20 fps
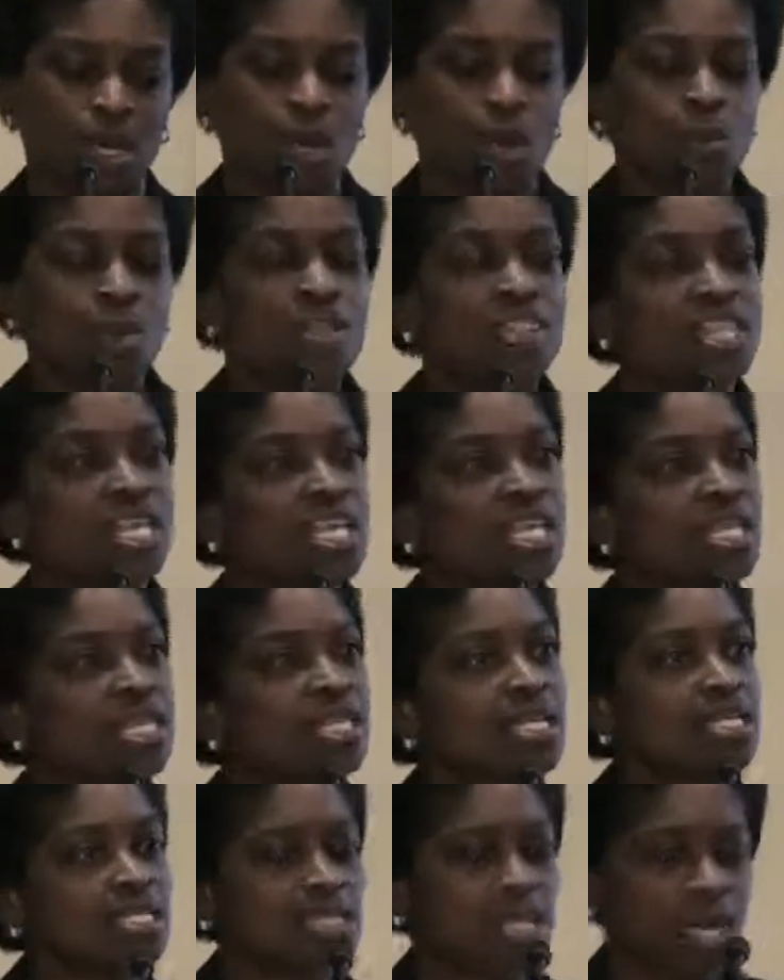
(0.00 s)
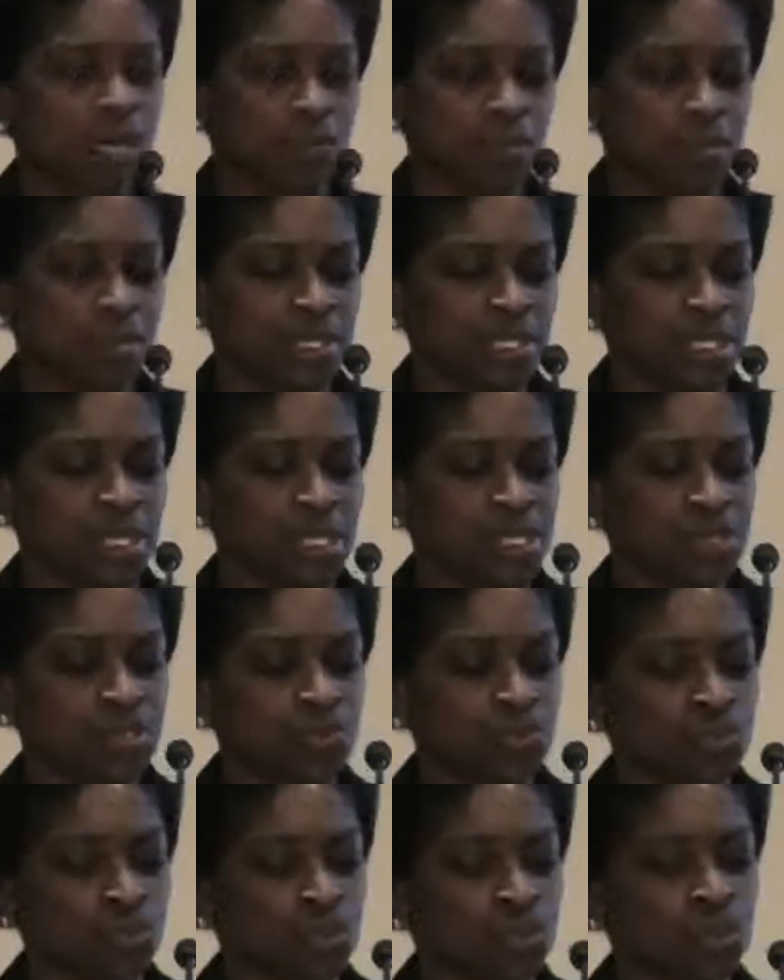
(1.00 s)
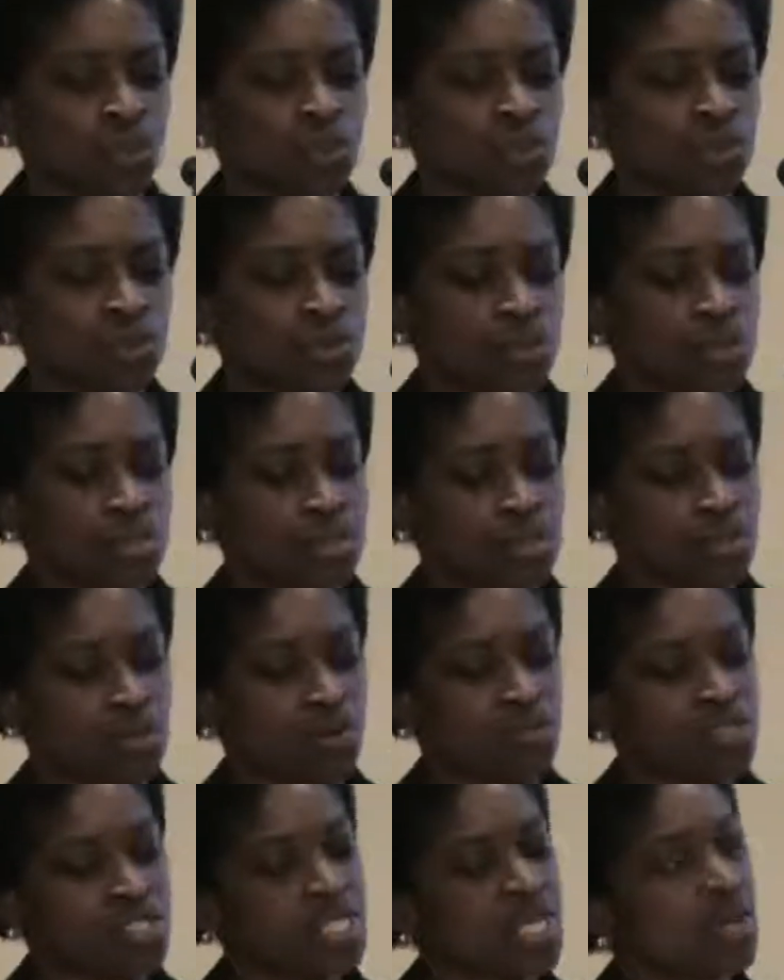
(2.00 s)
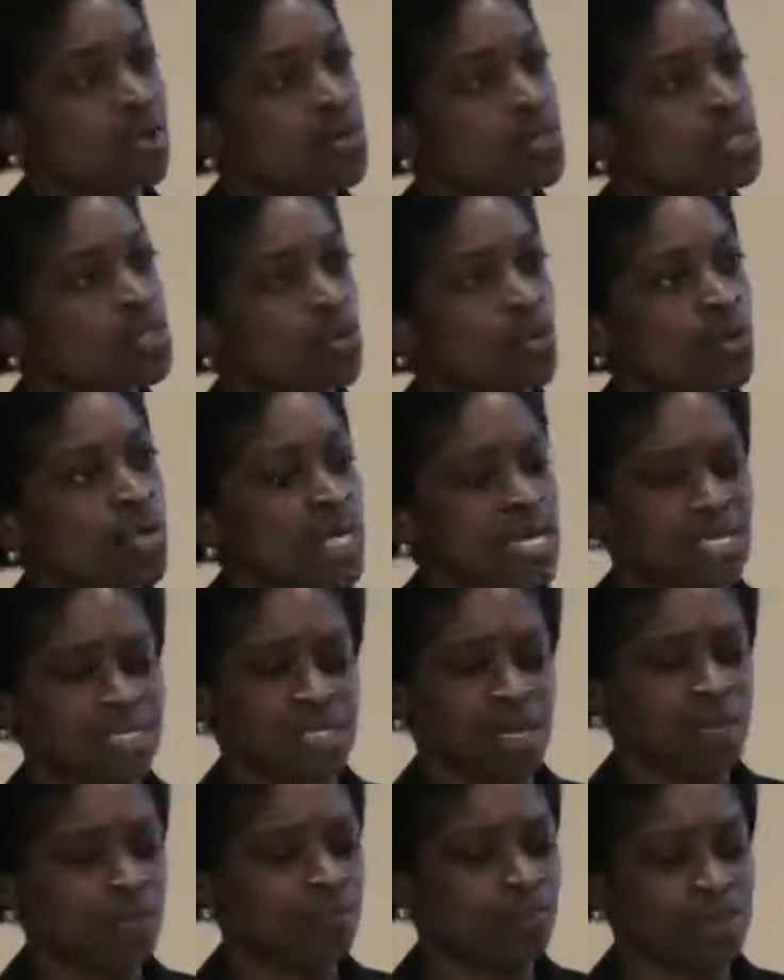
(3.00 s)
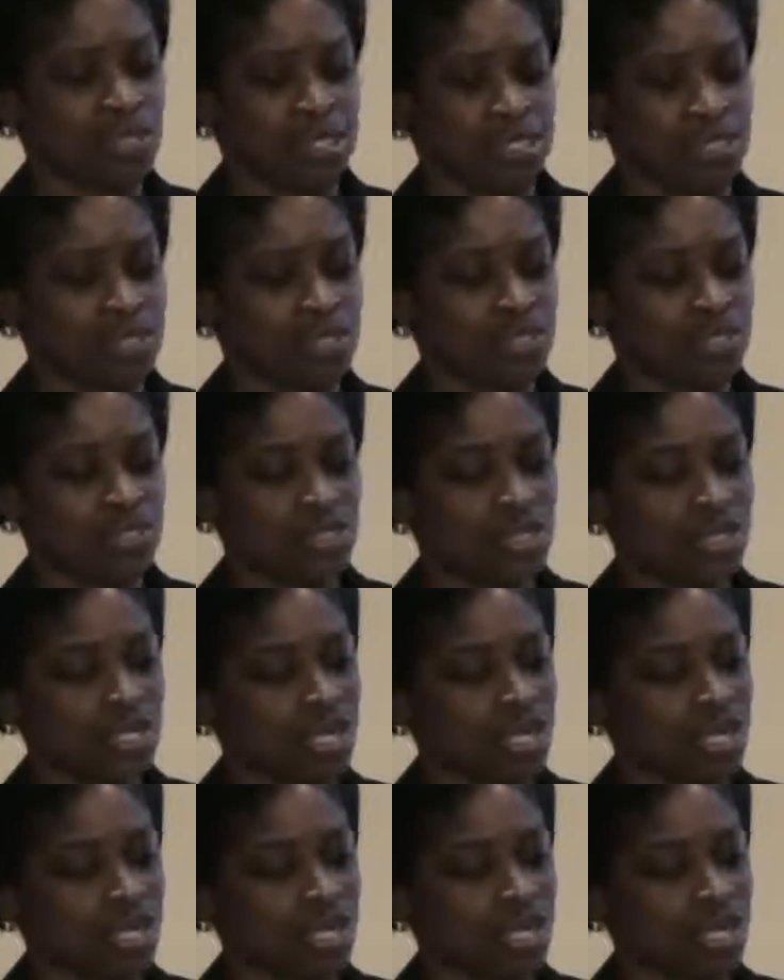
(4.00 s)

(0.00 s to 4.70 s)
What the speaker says: Within this company's rural service territory is a business